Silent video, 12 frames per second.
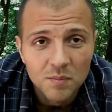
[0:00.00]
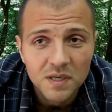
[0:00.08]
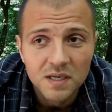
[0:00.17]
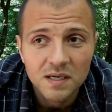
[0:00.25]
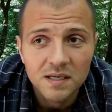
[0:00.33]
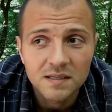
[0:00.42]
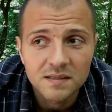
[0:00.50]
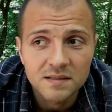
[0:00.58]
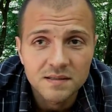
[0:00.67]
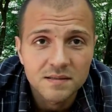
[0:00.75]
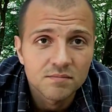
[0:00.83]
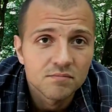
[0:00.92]

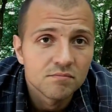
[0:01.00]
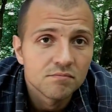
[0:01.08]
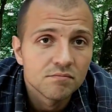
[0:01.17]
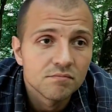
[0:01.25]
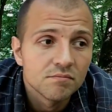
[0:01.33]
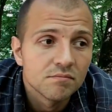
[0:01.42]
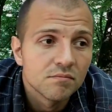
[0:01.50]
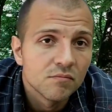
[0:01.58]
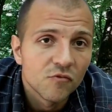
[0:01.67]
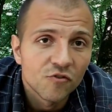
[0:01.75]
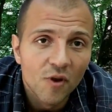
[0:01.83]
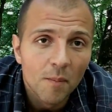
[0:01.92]
because
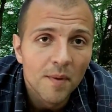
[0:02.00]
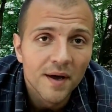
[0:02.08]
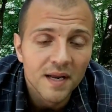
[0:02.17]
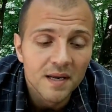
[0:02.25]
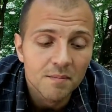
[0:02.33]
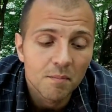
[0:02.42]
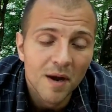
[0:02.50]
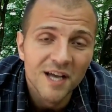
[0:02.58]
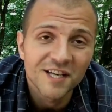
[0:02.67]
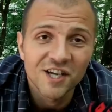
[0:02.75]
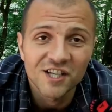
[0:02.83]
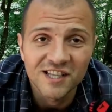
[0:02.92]
somebody
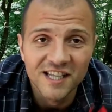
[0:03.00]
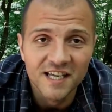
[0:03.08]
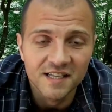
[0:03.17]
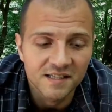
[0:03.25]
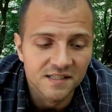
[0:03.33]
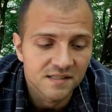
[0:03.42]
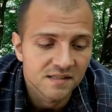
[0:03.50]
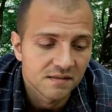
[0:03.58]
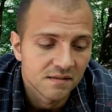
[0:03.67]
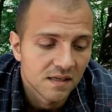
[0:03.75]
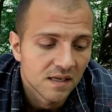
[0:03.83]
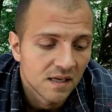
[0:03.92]
might not like this.
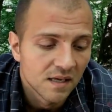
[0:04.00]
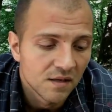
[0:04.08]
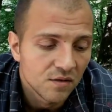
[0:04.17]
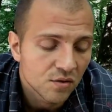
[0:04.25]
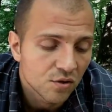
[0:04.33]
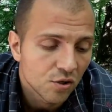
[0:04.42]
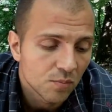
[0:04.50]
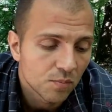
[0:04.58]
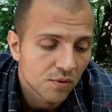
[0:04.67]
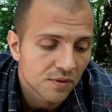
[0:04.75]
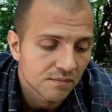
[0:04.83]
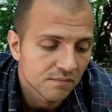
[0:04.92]
You could
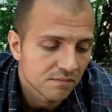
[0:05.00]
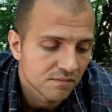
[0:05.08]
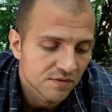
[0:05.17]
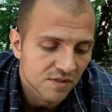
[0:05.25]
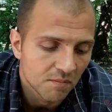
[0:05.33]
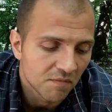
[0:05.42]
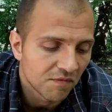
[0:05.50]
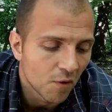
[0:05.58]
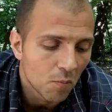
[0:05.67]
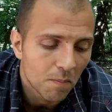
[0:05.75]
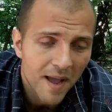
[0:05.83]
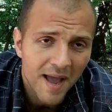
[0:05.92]
put some
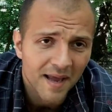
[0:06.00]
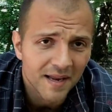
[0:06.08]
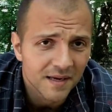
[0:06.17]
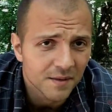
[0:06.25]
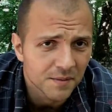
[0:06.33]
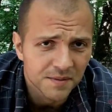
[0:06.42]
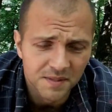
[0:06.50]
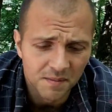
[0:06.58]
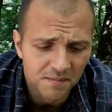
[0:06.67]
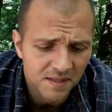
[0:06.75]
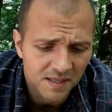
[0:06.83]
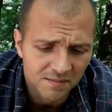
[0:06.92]
foam padding or
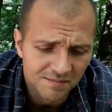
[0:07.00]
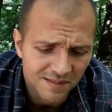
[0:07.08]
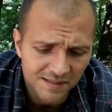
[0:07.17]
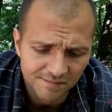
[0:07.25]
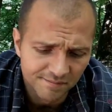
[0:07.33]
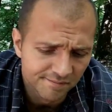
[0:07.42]
something, but